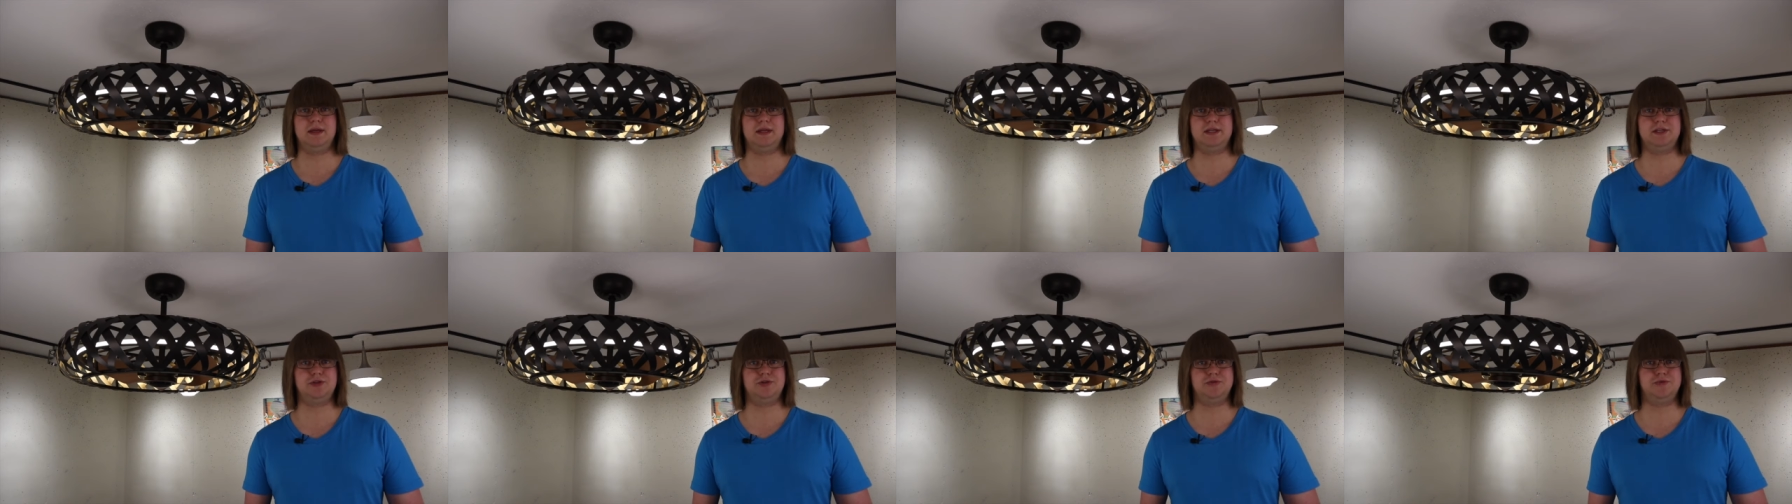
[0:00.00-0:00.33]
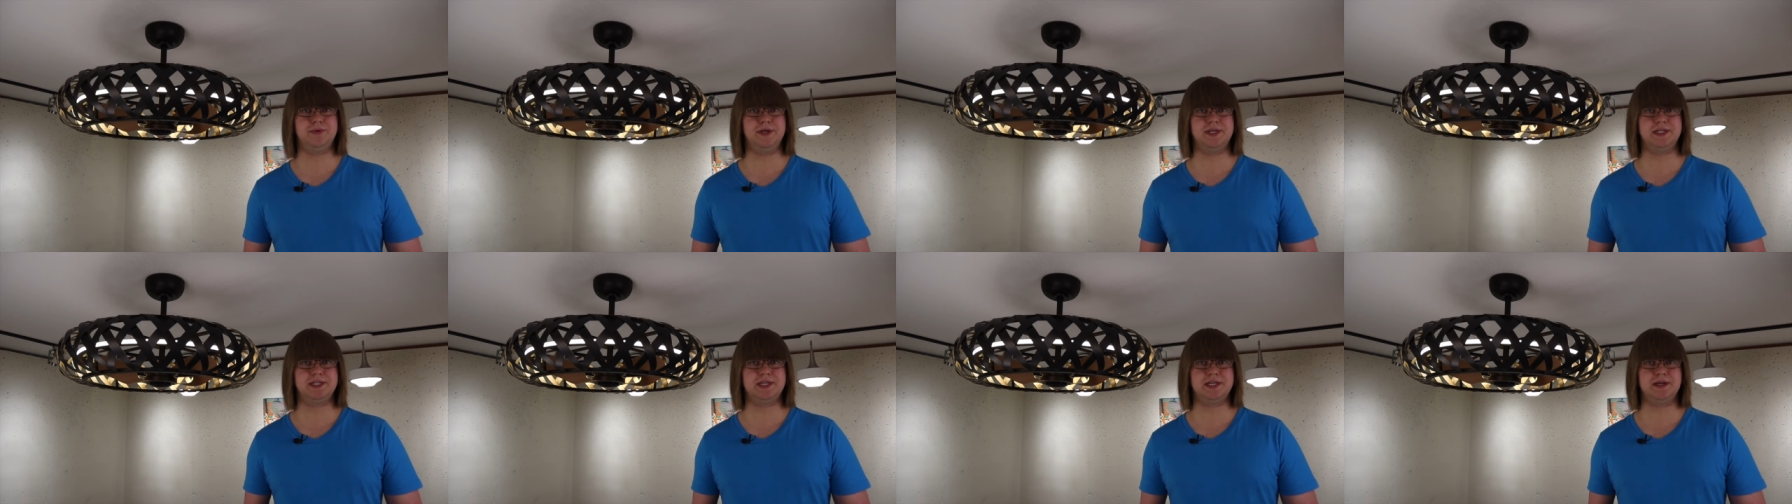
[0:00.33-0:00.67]
They do
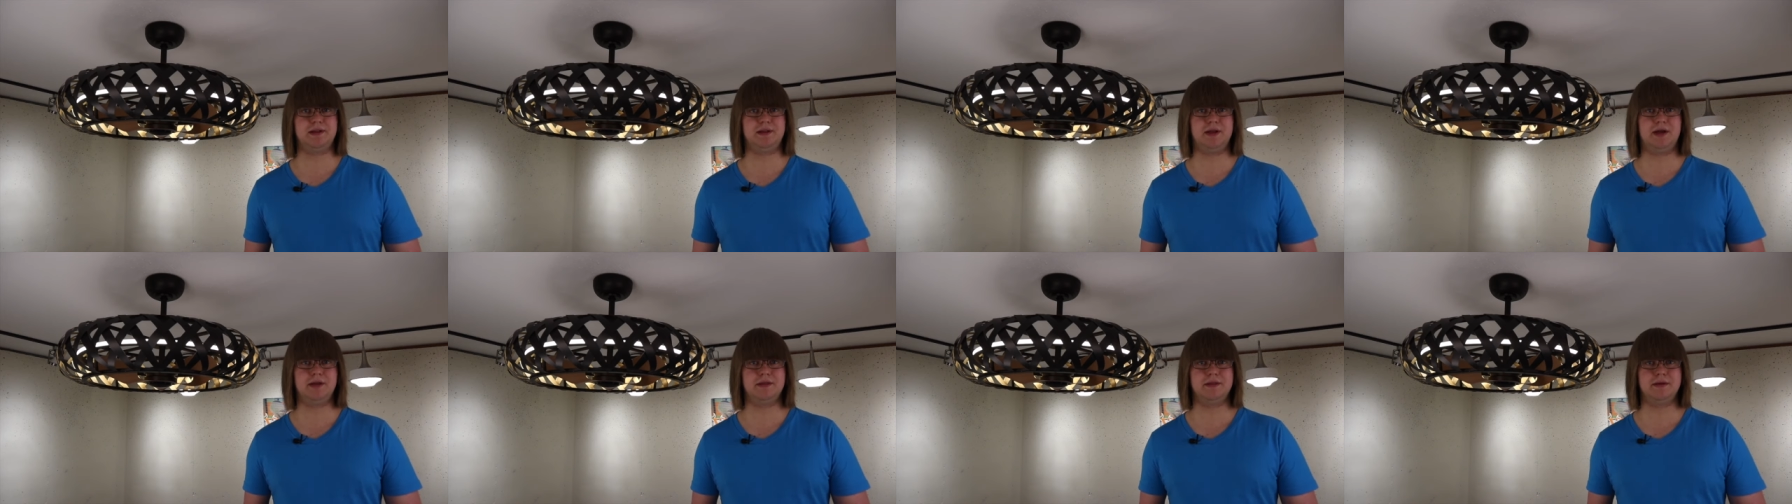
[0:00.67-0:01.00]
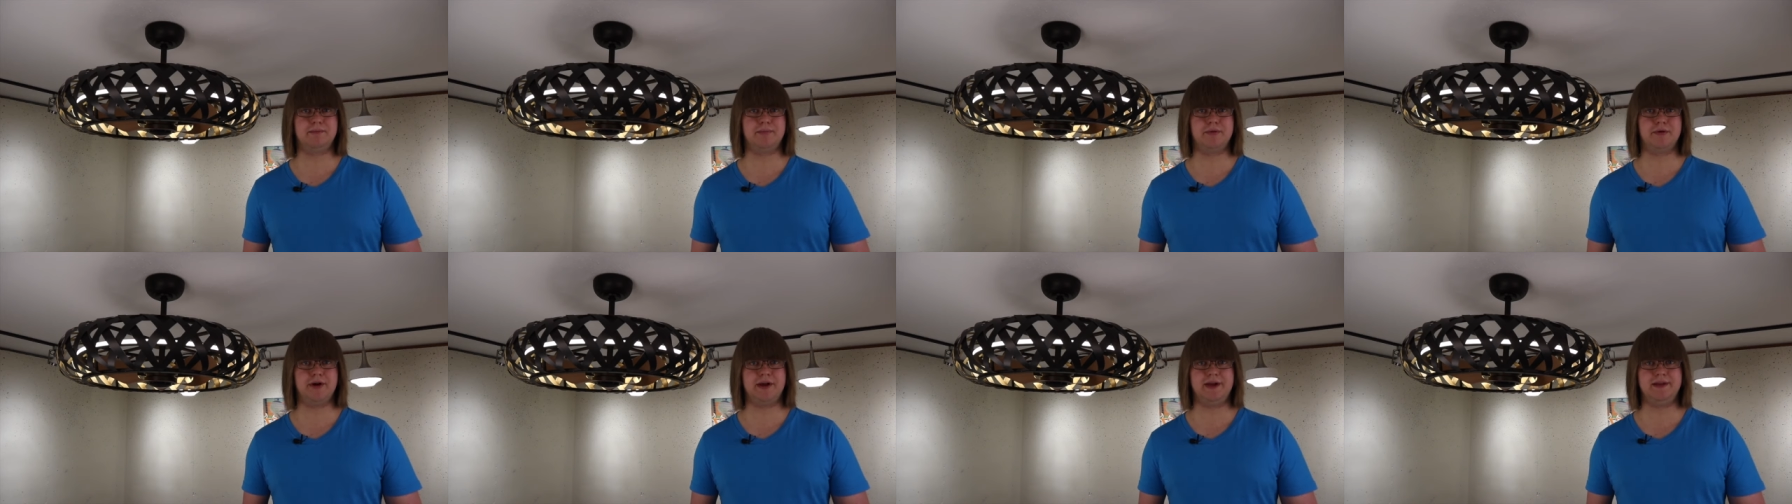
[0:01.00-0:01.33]
retail on the
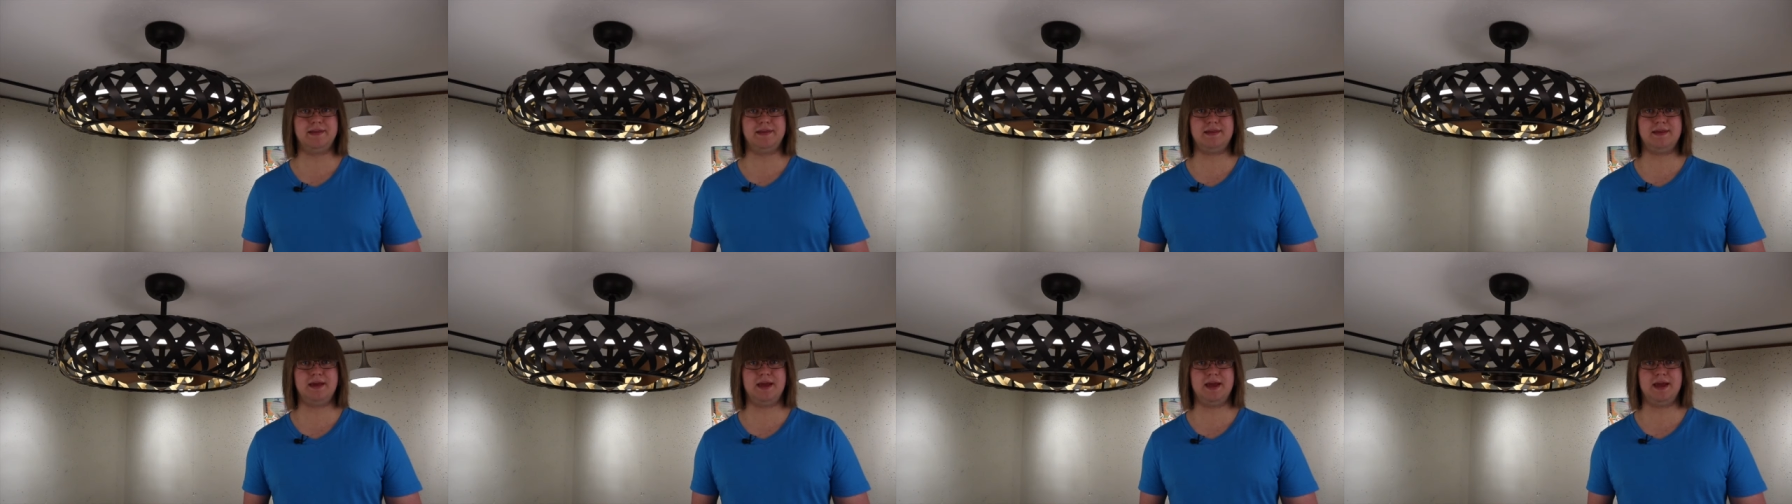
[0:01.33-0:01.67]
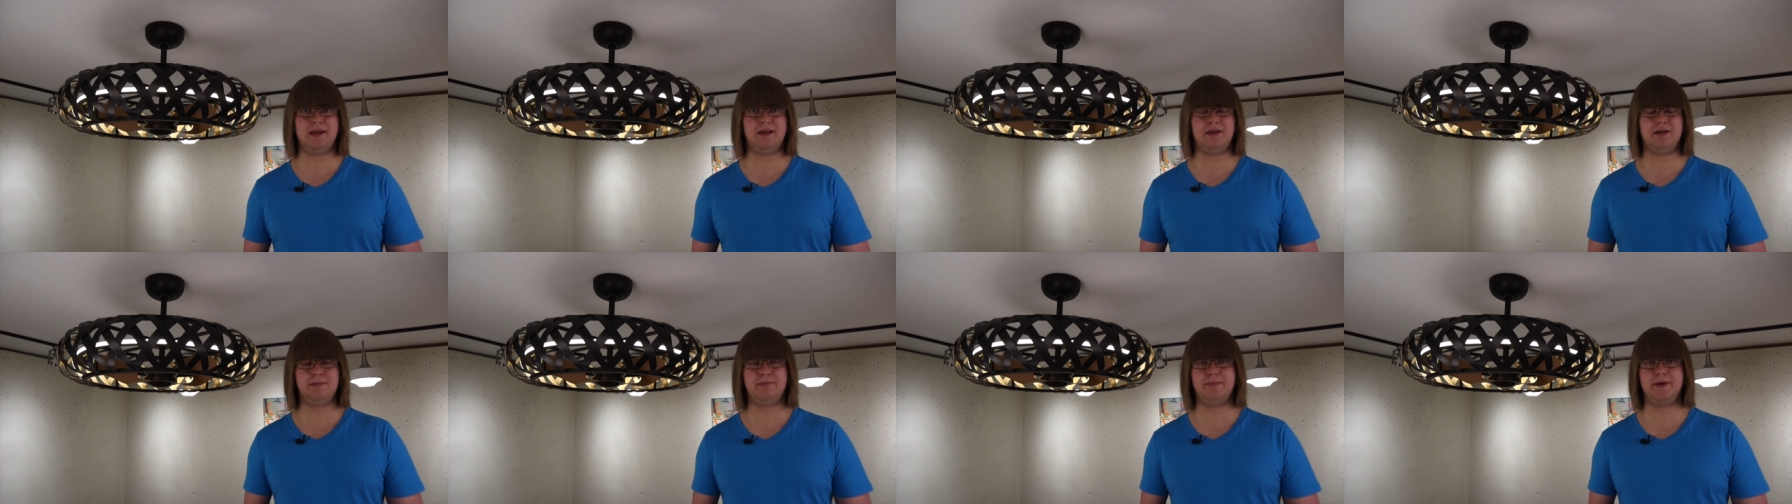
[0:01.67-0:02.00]
pricey
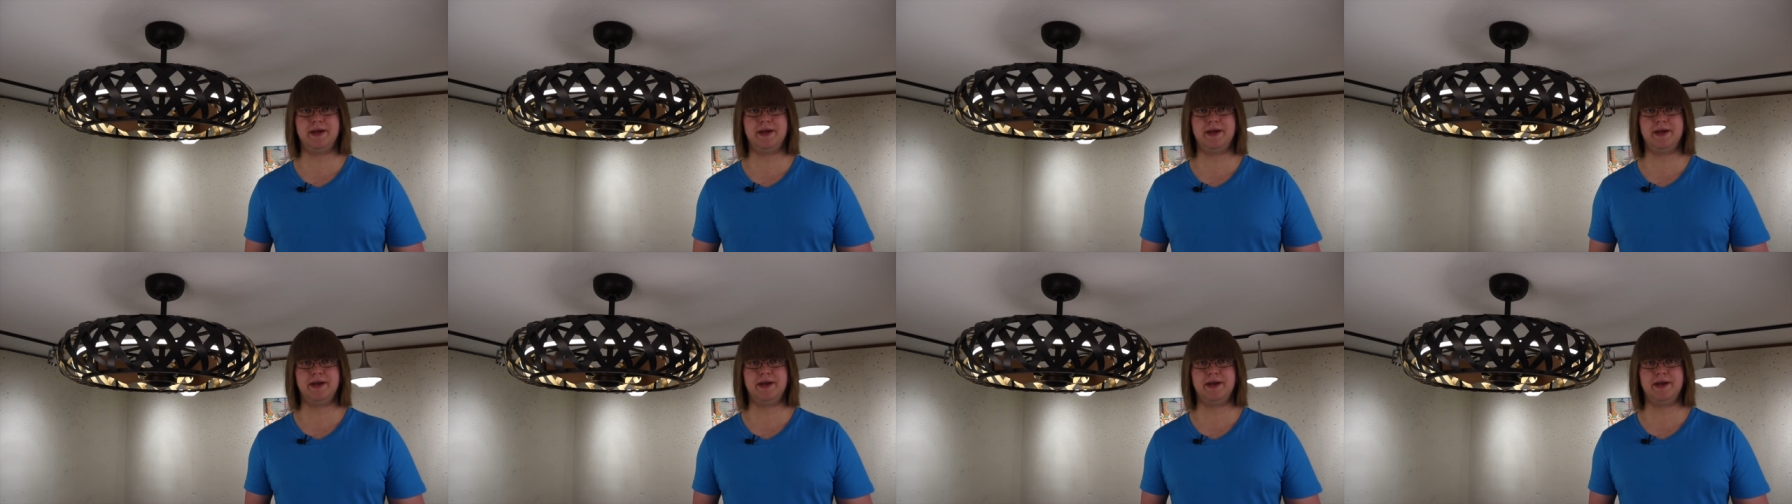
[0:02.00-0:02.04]
end,